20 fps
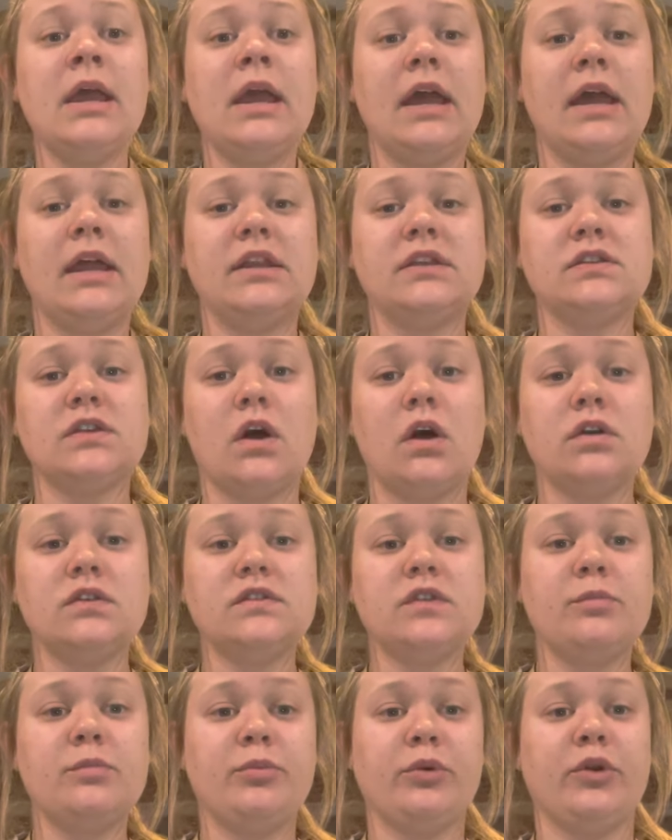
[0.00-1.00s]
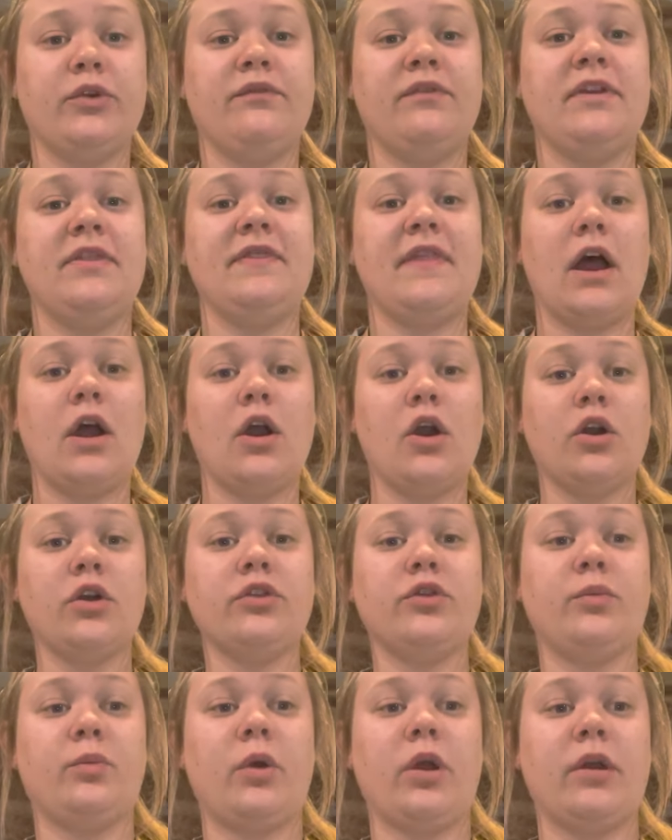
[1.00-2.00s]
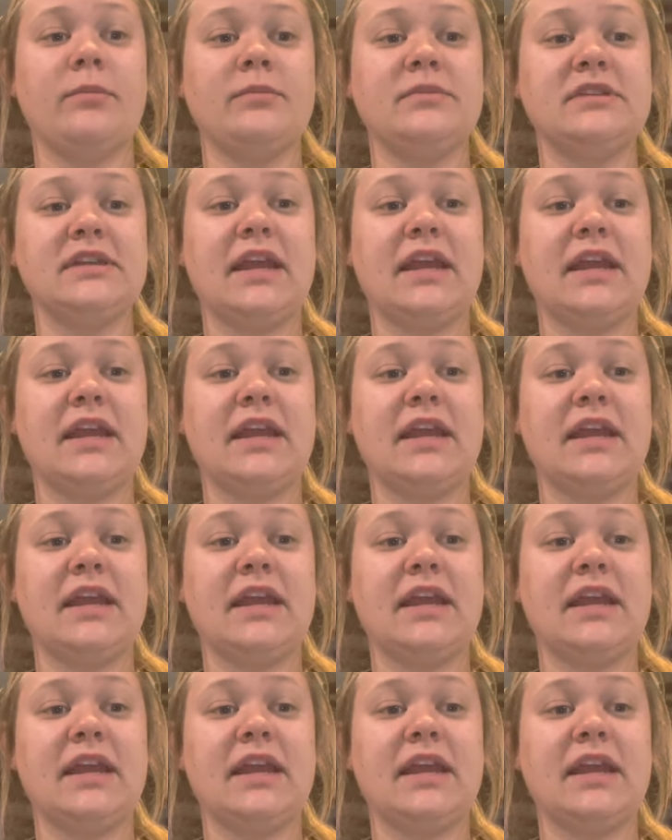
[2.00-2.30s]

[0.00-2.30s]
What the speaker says: It is also proven that earthworms